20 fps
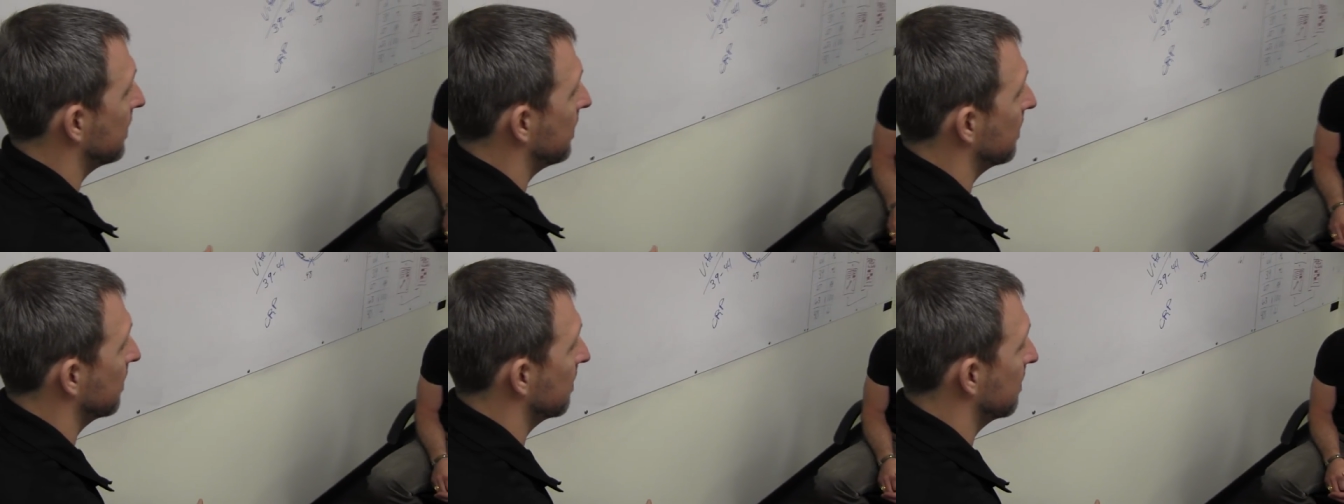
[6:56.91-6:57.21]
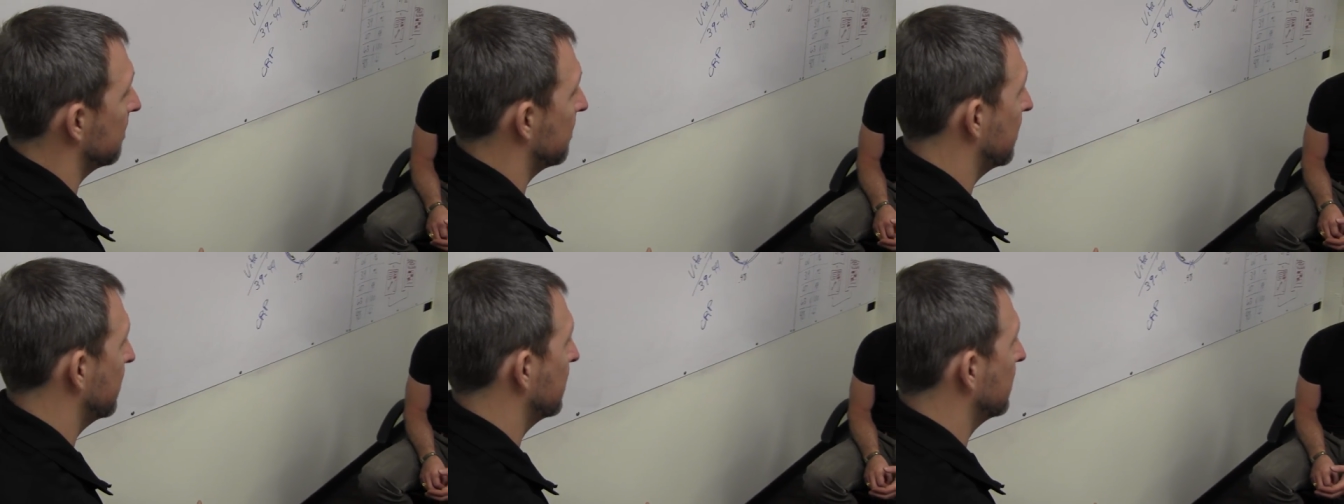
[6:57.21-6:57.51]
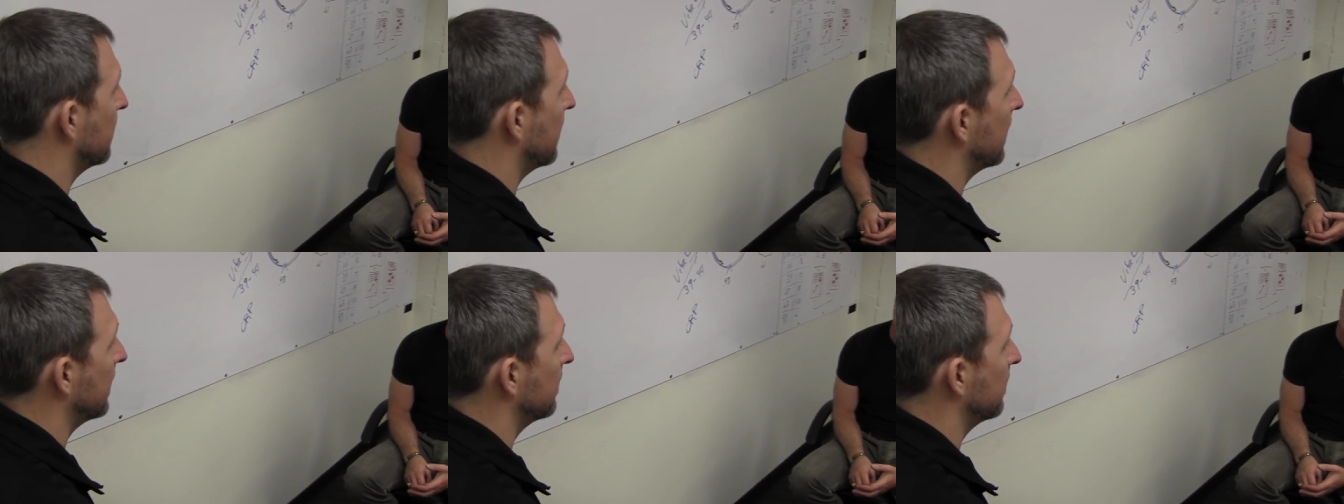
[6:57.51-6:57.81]
you're
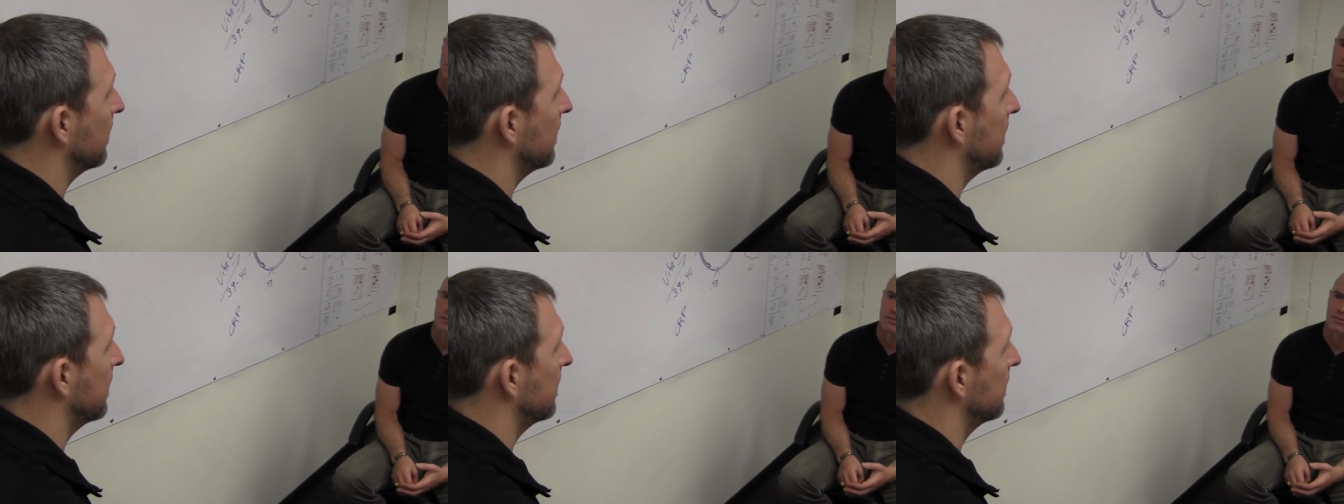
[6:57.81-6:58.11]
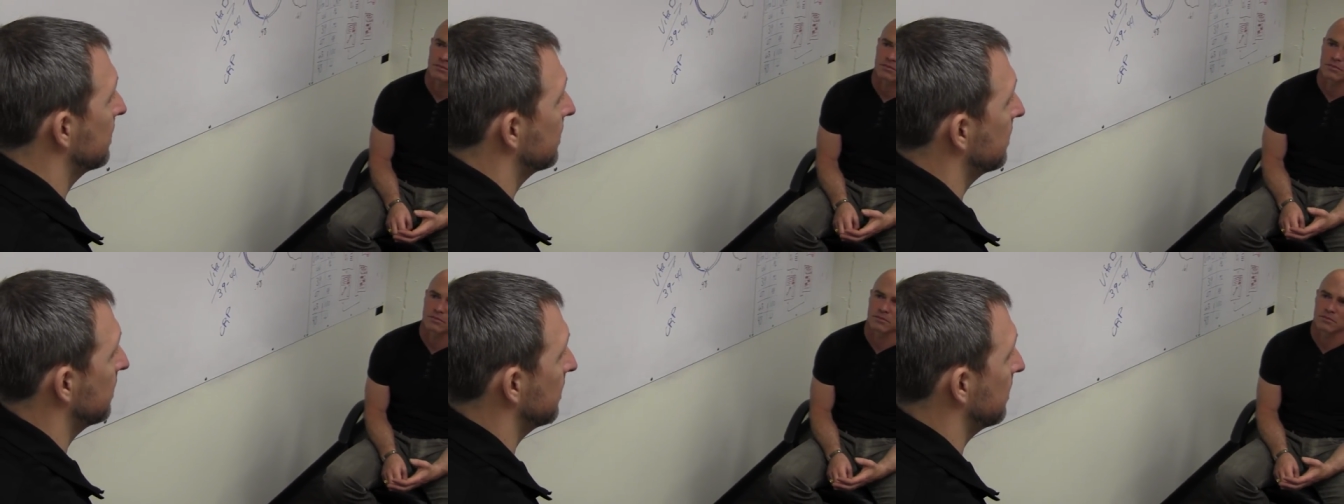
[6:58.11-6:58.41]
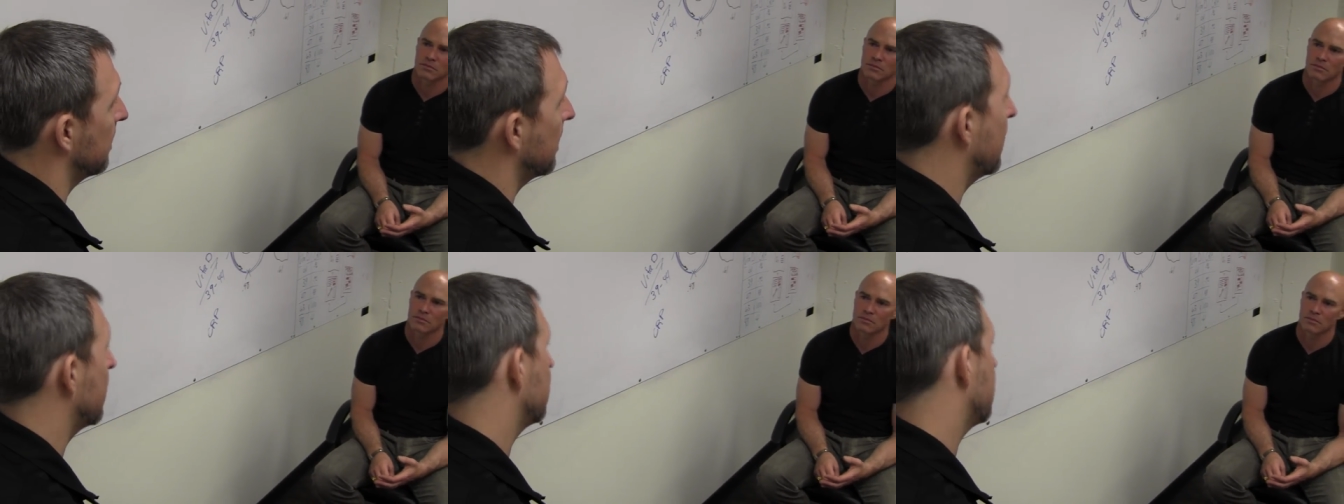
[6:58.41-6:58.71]
very likely
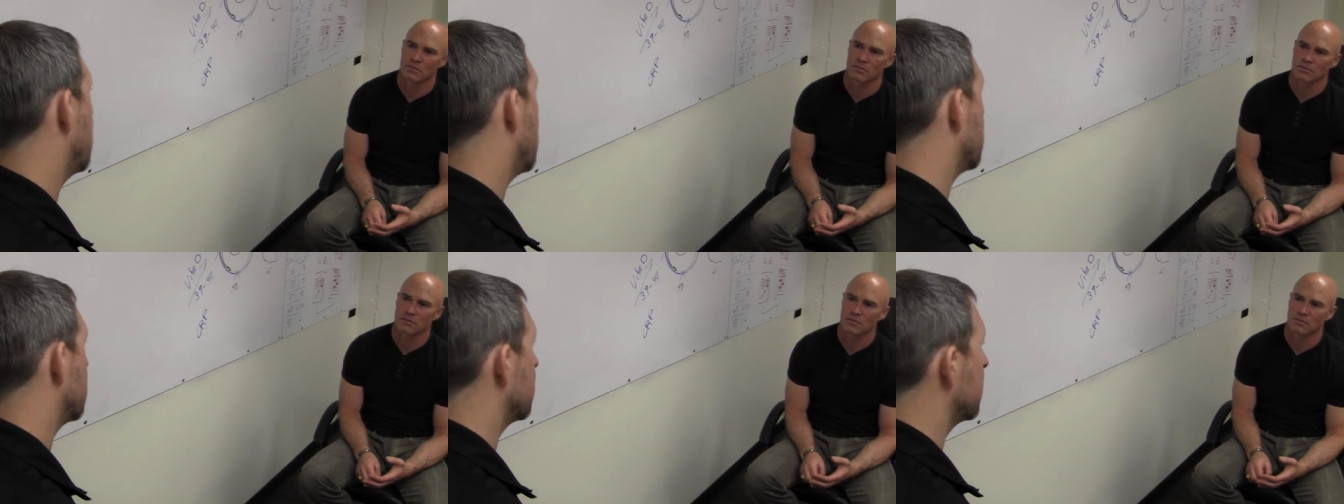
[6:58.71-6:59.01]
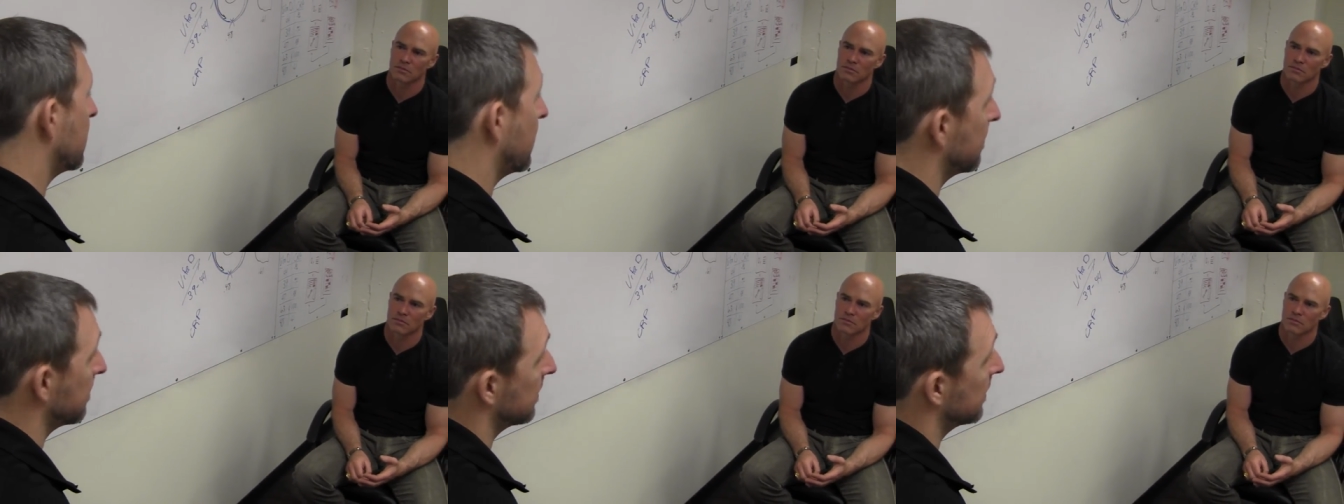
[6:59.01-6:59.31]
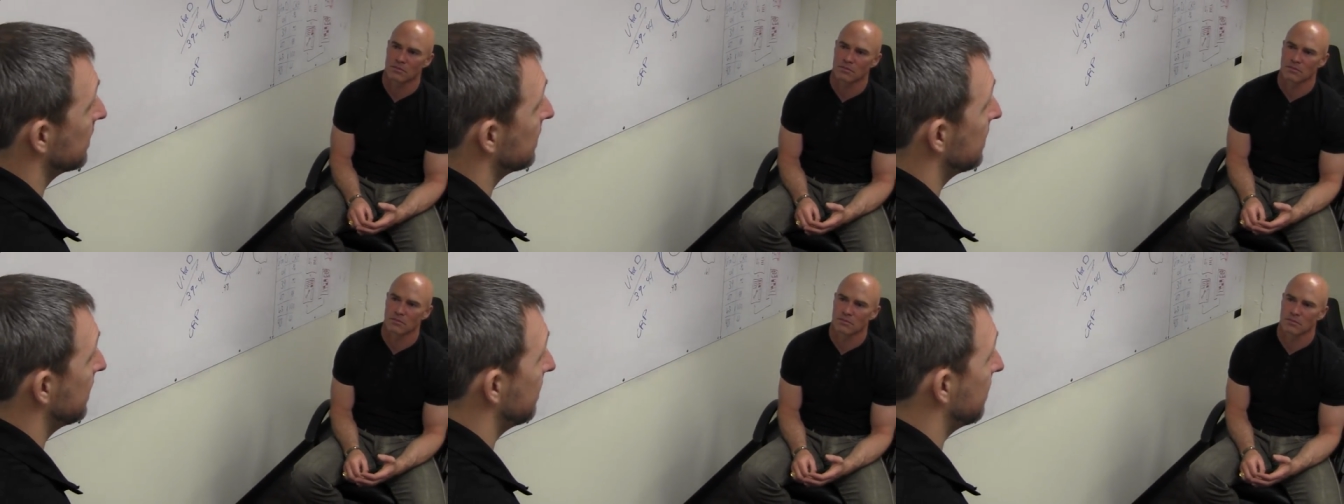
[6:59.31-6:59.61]
to have a harder time
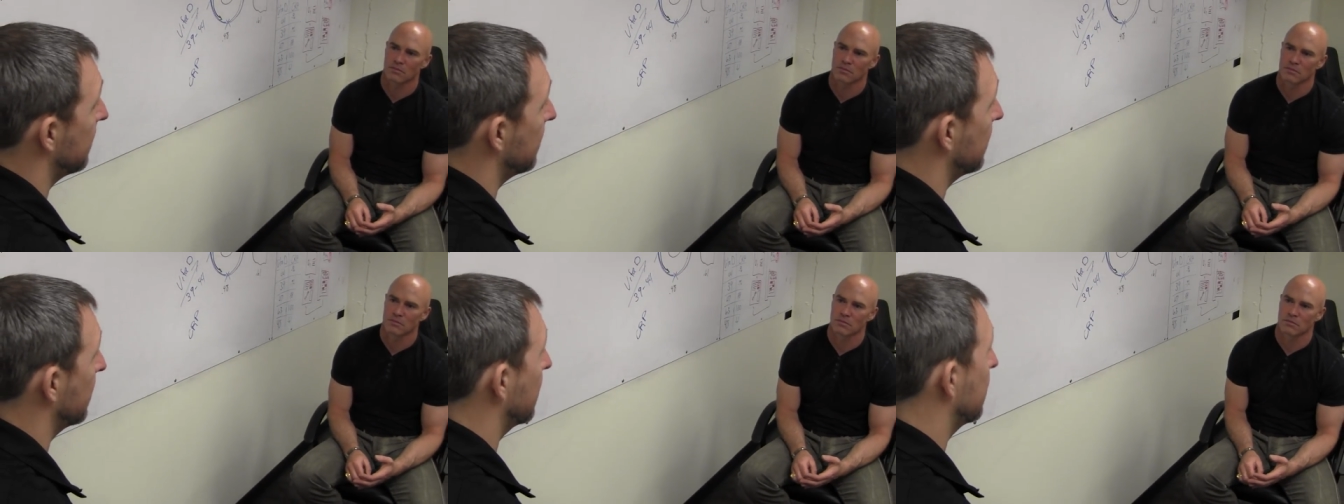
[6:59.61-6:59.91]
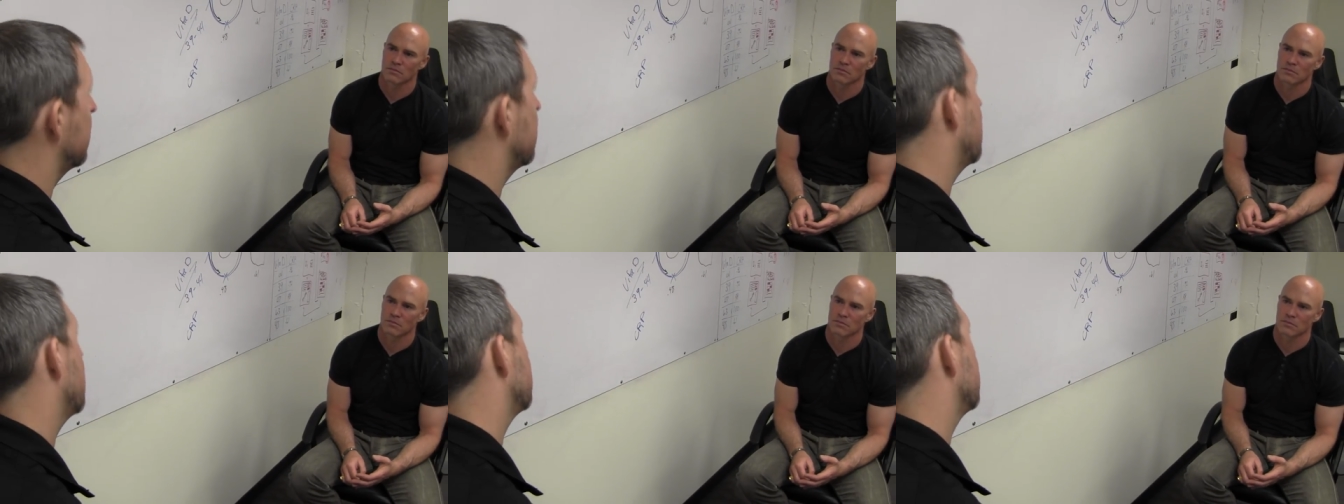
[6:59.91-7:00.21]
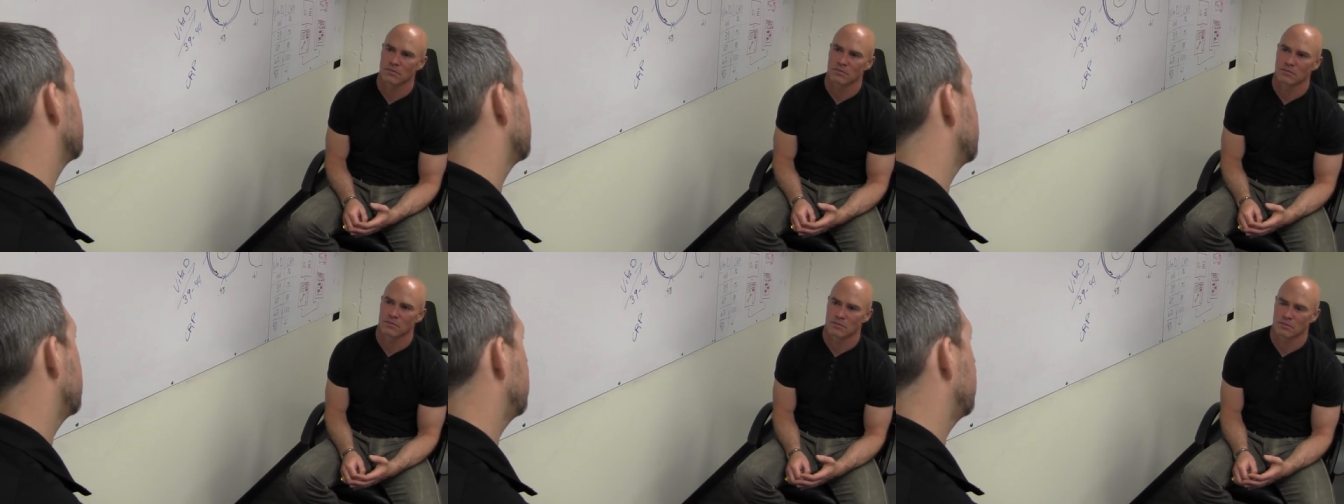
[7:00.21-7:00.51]
conceiving and to
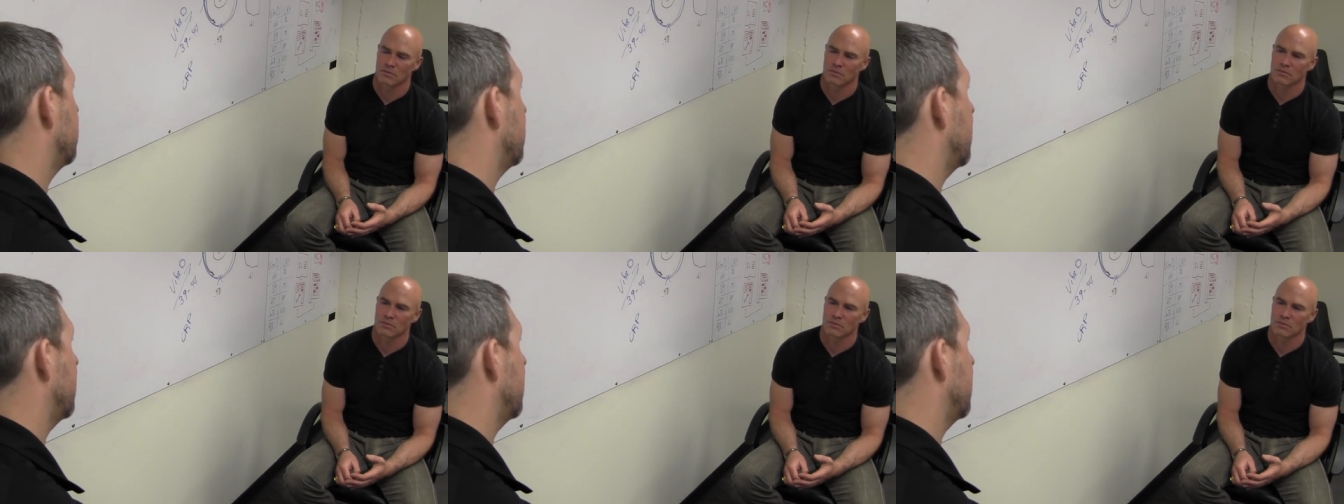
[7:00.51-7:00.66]
have a